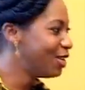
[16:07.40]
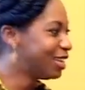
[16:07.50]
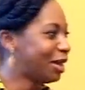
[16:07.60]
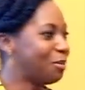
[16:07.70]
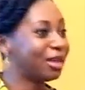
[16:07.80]
It
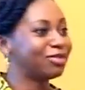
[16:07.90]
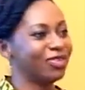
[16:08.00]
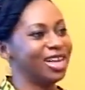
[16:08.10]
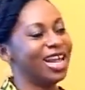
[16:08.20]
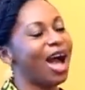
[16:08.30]
was a mixed
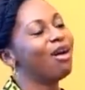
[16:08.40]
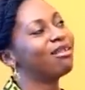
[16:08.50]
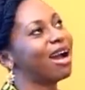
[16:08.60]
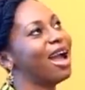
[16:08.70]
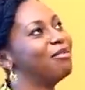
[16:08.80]
feeling.
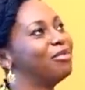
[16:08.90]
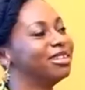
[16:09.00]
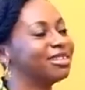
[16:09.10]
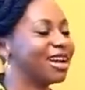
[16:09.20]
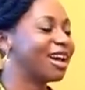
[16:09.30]
I'll cry a
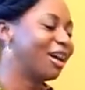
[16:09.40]
bit and